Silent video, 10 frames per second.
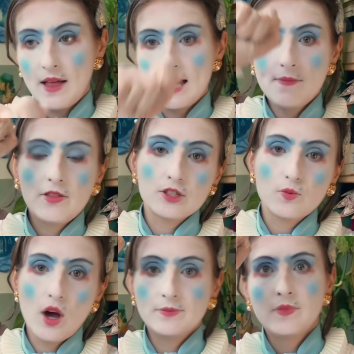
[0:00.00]
I came out this
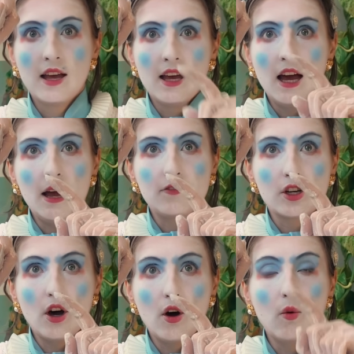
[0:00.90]
one. I have to go